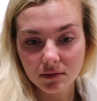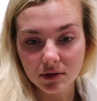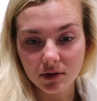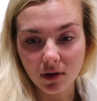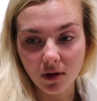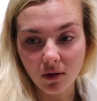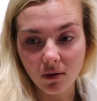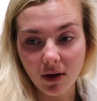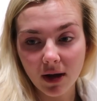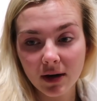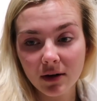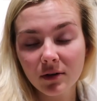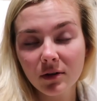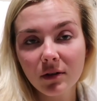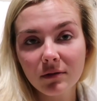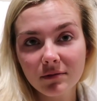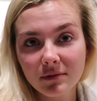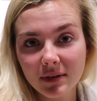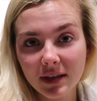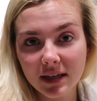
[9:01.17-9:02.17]
So I don't
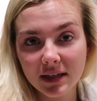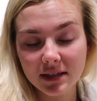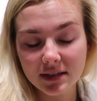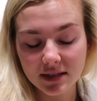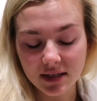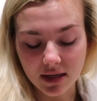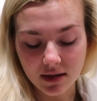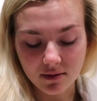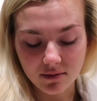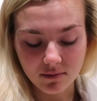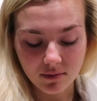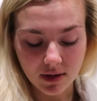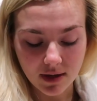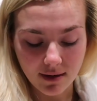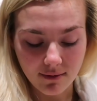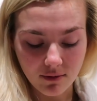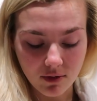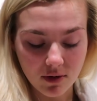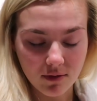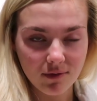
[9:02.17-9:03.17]
know if I'm getting sick,
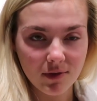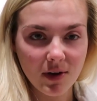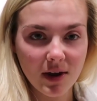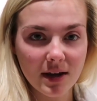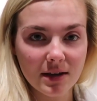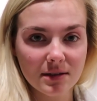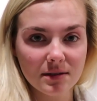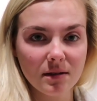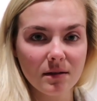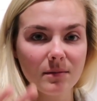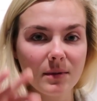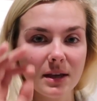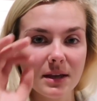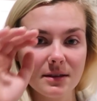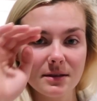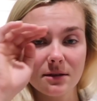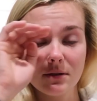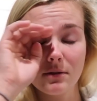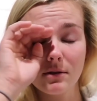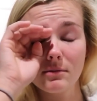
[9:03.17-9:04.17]
whatever. If you guys saw my
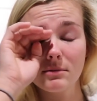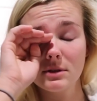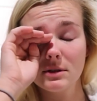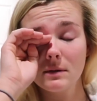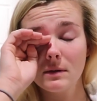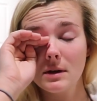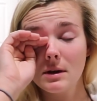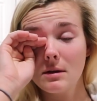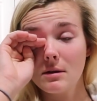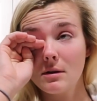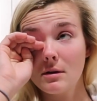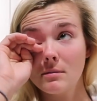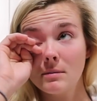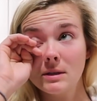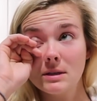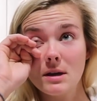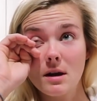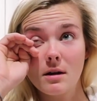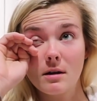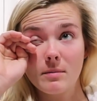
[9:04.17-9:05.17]
Instagram story, you heard
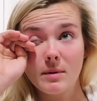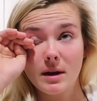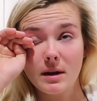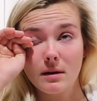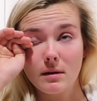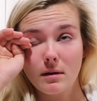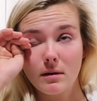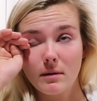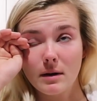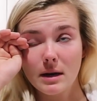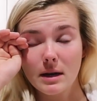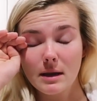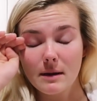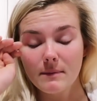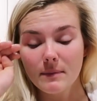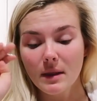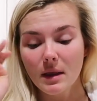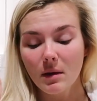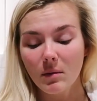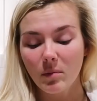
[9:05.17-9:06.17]
me talk about it already.
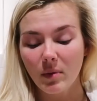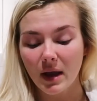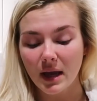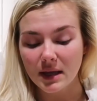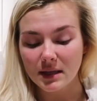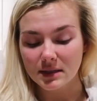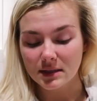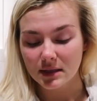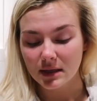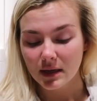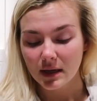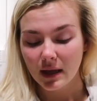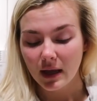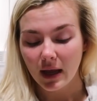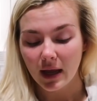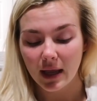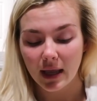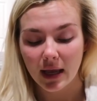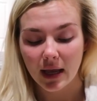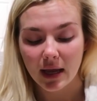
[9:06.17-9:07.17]
But
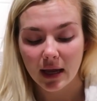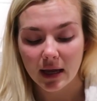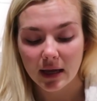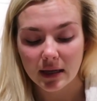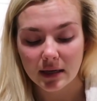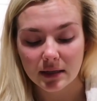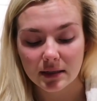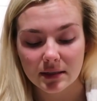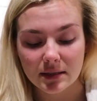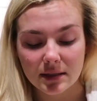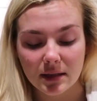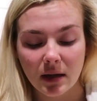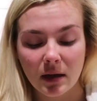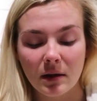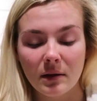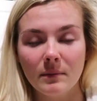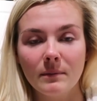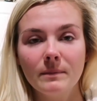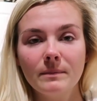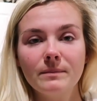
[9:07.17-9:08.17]
I had
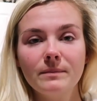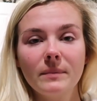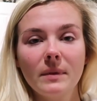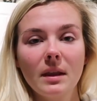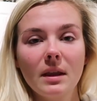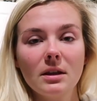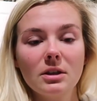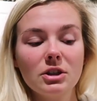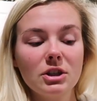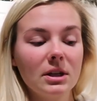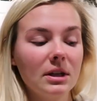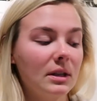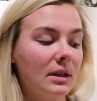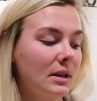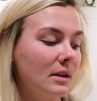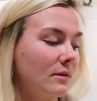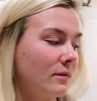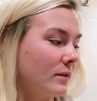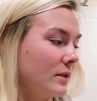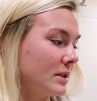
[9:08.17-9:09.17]
some
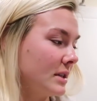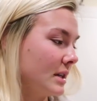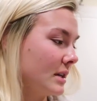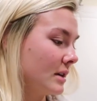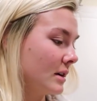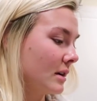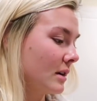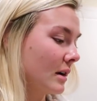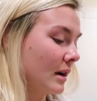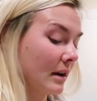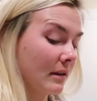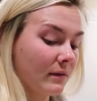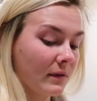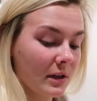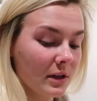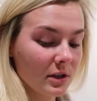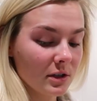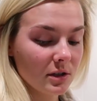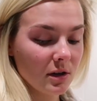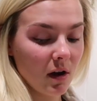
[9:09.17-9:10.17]
chili for dinner. I
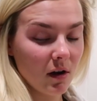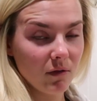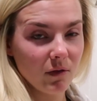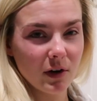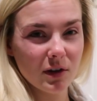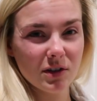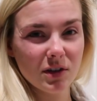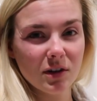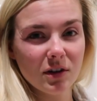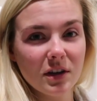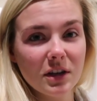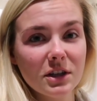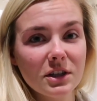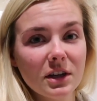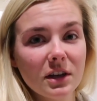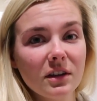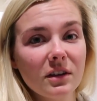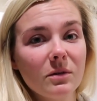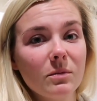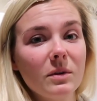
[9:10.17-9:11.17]
finished off her turkey
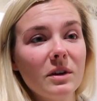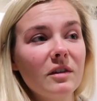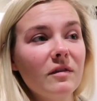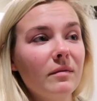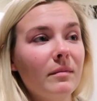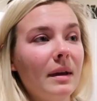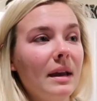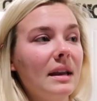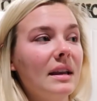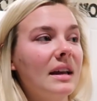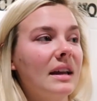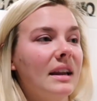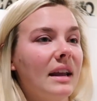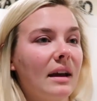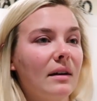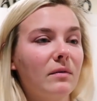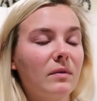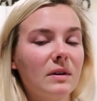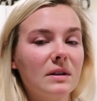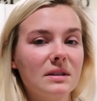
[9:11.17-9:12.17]
chili. We've made it
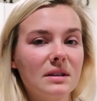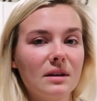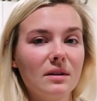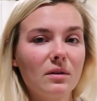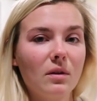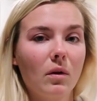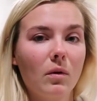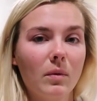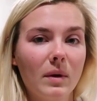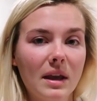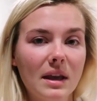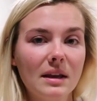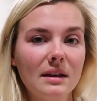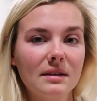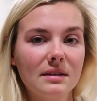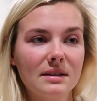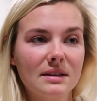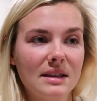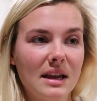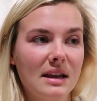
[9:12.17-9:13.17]
every single
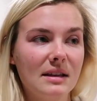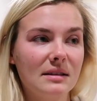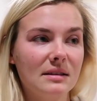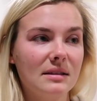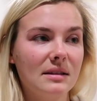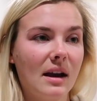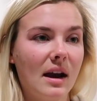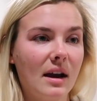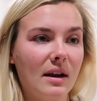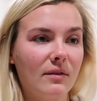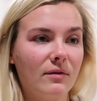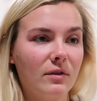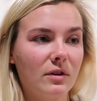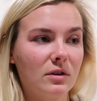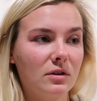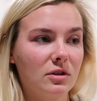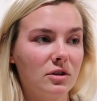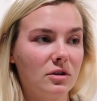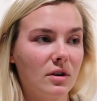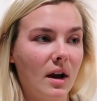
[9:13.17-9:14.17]
week since I
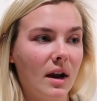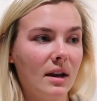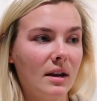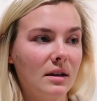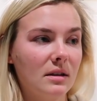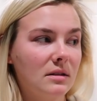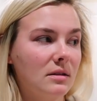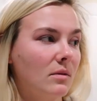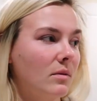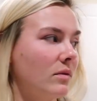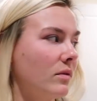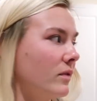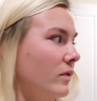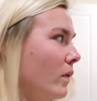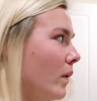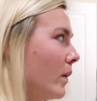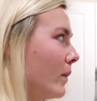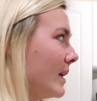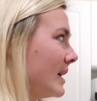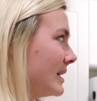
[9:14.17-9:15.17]
first tried it. So
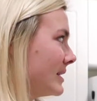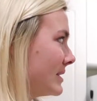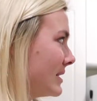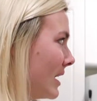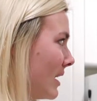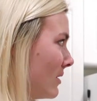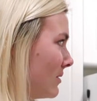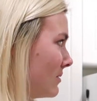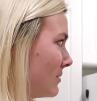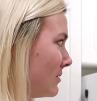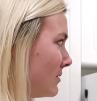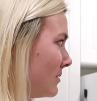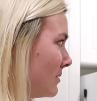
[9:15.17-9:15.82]
4 weeks now?